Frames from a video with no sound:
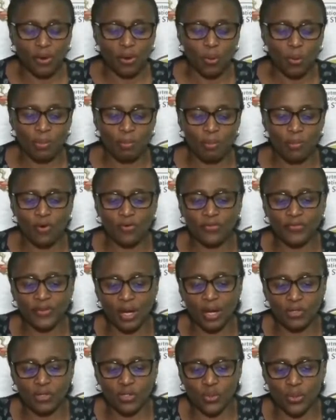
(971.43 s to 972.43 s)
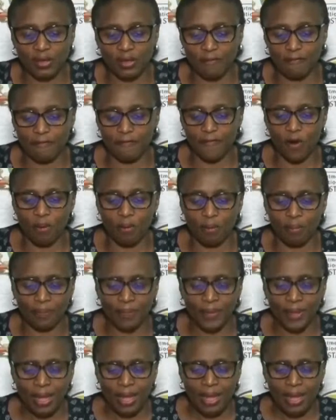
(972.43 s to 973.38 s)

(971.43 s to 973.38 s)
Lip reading: now to the form.